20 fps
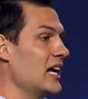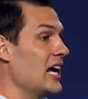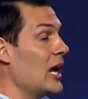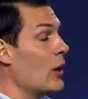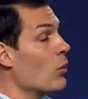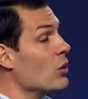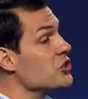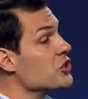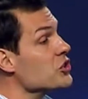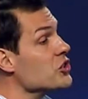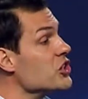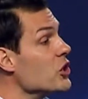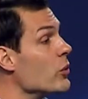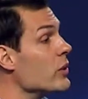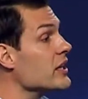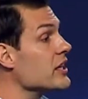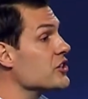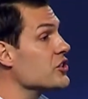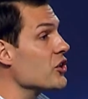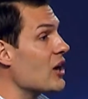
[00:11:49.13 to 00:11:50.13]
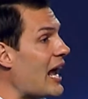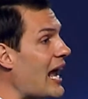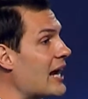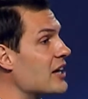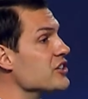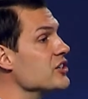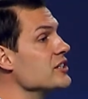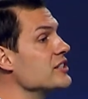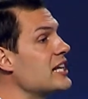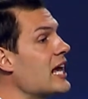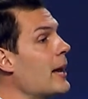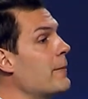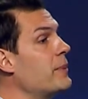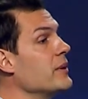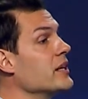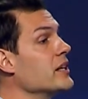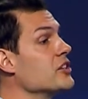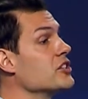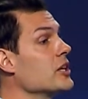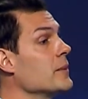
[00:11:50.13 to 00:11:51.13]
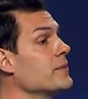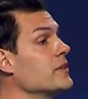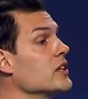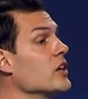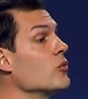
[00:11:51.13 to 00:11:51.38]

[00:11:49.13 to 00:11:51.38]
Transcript: And what you're doing is you're actually tapping into something